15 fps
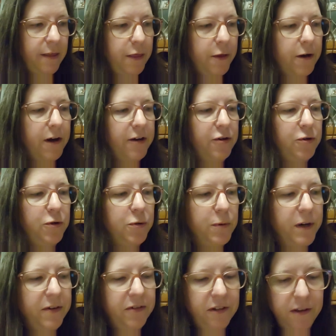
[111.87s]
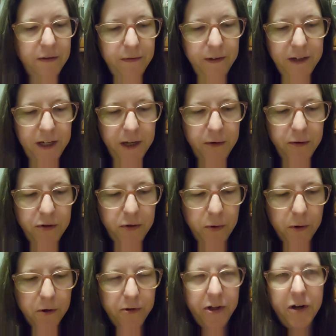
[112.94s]
thought I'd do the rest of the video. So
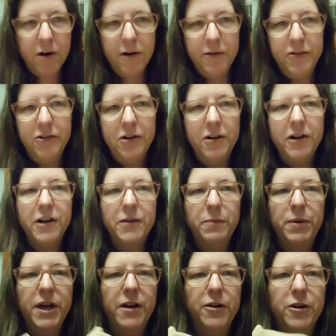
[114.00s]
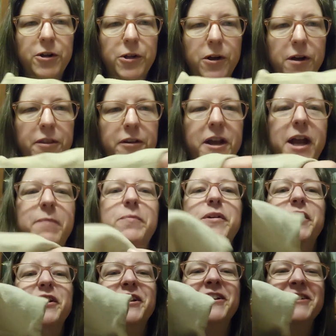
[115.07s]
earlier I was talking about cloth
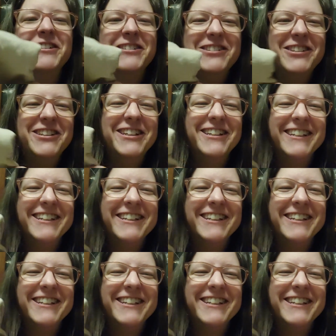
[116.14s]
napkins.